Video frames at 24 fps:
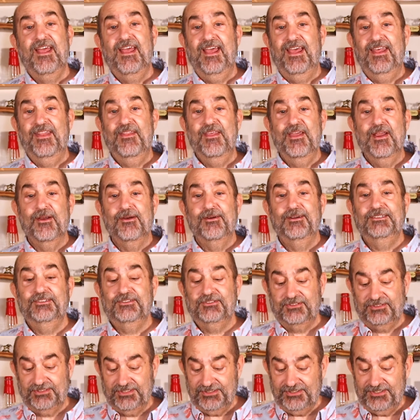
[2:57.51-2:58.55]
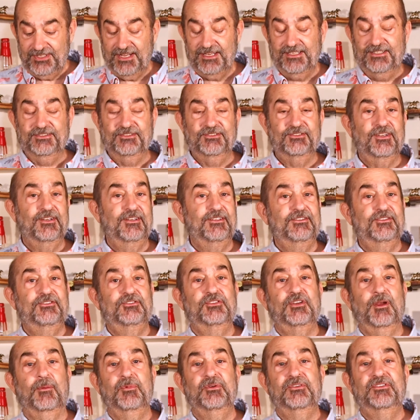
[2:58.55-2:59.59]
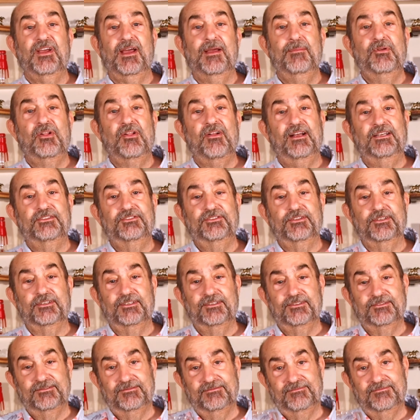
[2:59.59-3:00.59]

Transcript: and there is today's summertime classic,